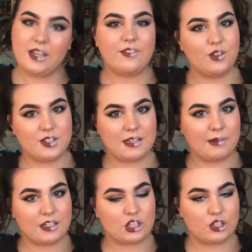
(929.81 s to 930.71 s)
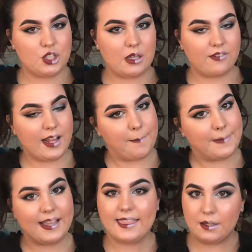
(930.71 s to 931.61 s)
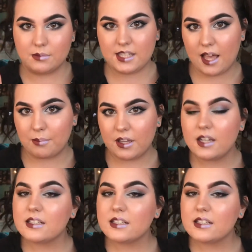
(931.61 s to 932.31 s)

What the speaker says: If you did, make sure to give it a big thumbs up.